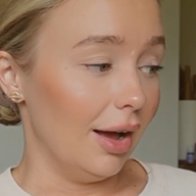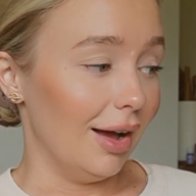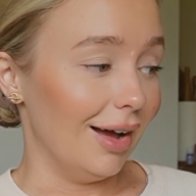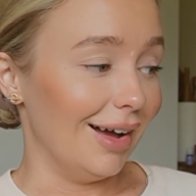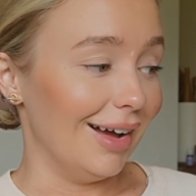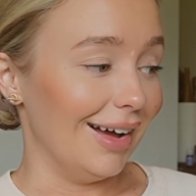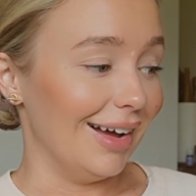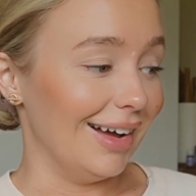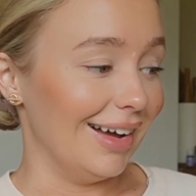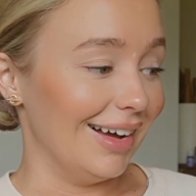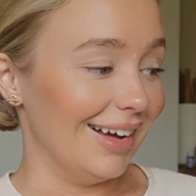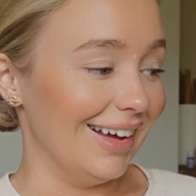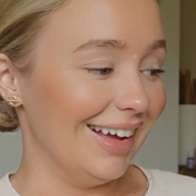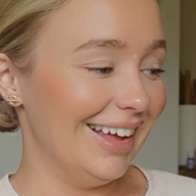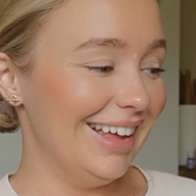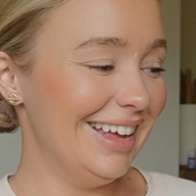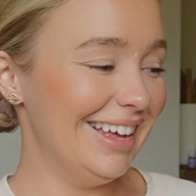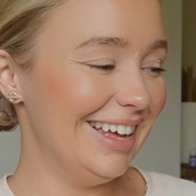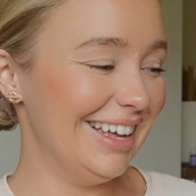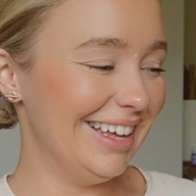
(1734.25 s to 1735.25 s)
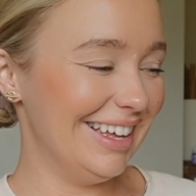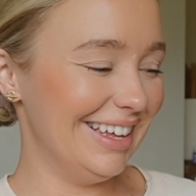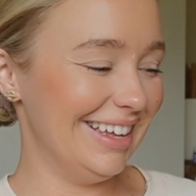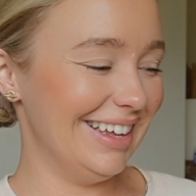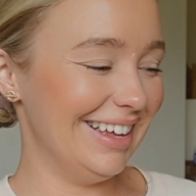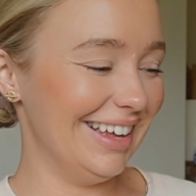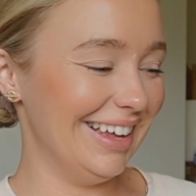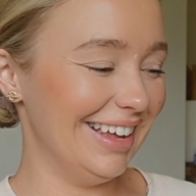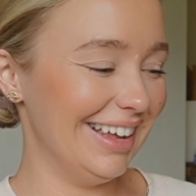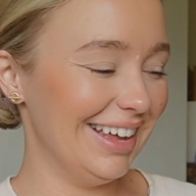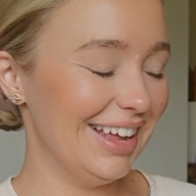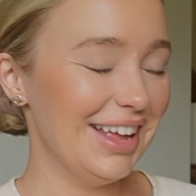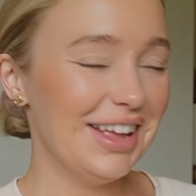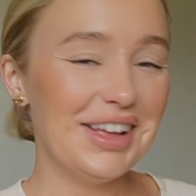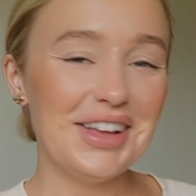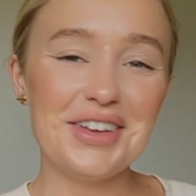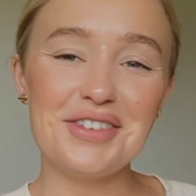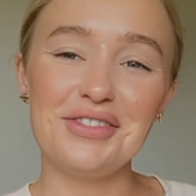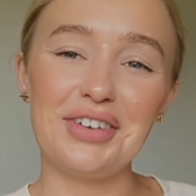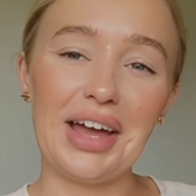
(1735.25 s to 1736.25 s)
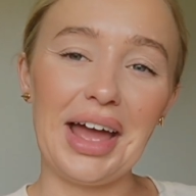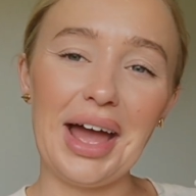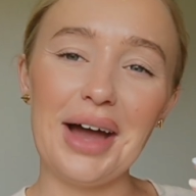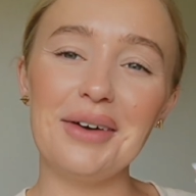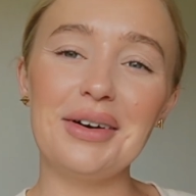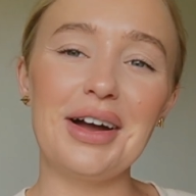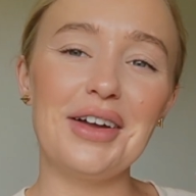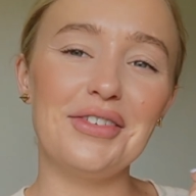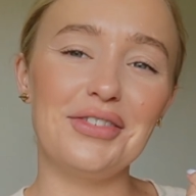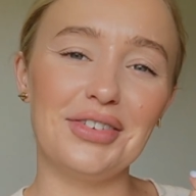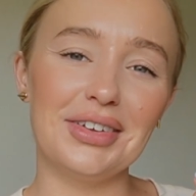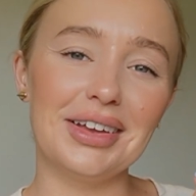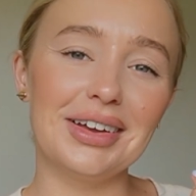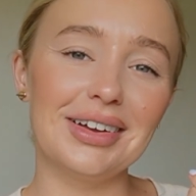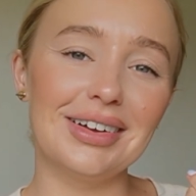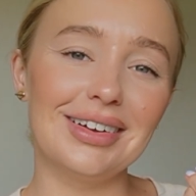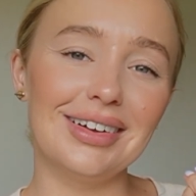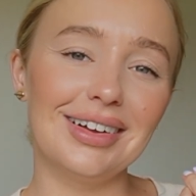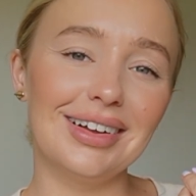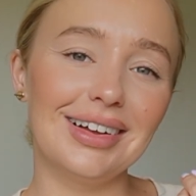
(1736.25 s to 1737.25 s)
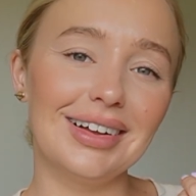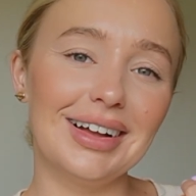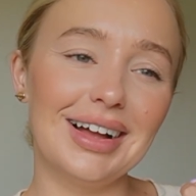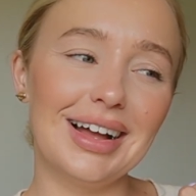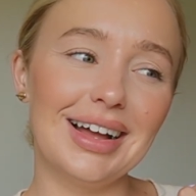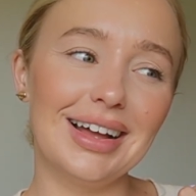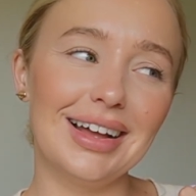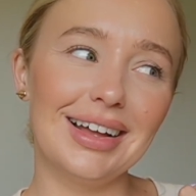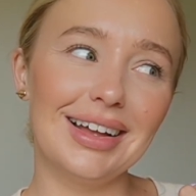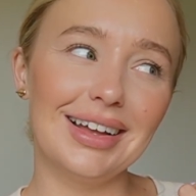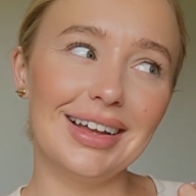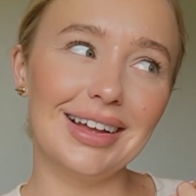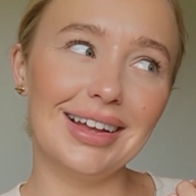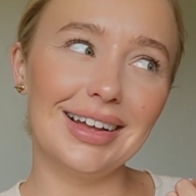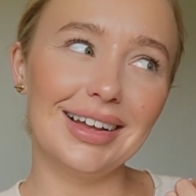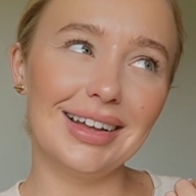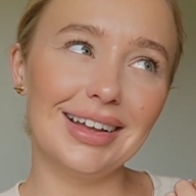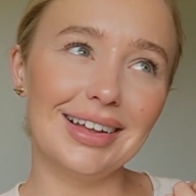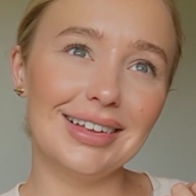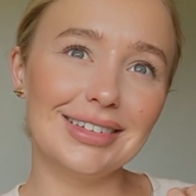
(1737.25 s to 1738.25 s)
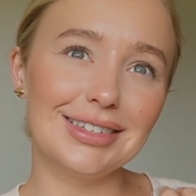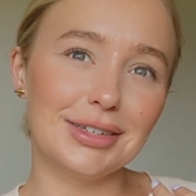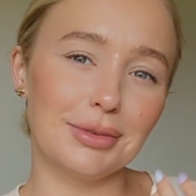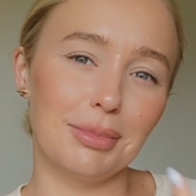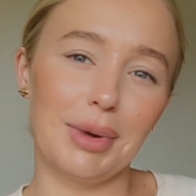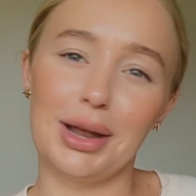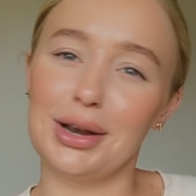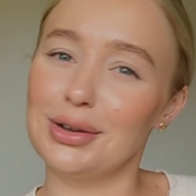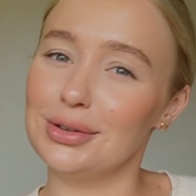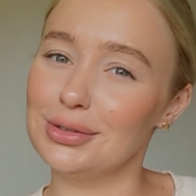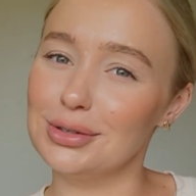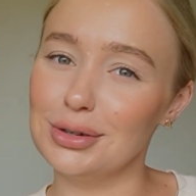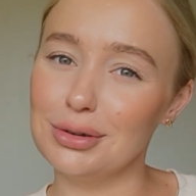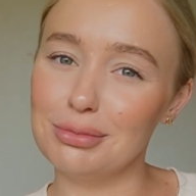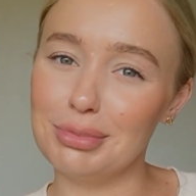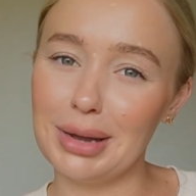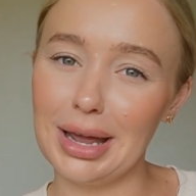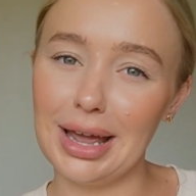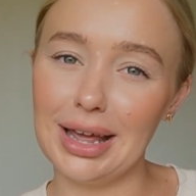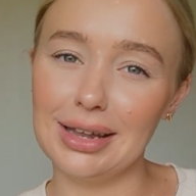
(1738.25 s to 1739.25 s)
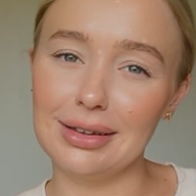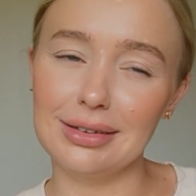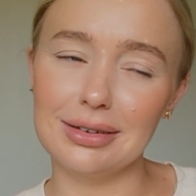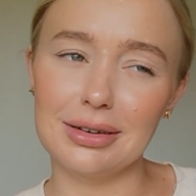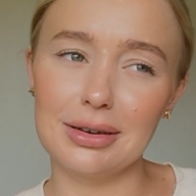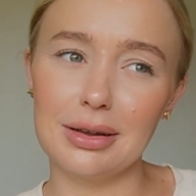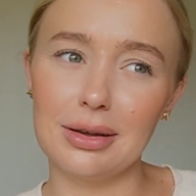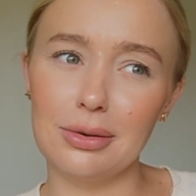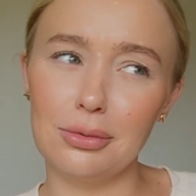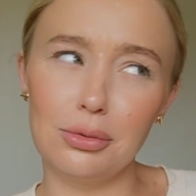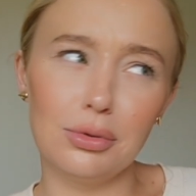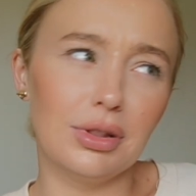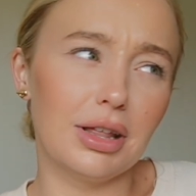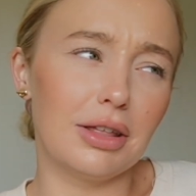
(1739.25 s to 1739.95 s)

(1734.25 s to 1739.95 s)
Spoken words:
For how I feel tomato soup and all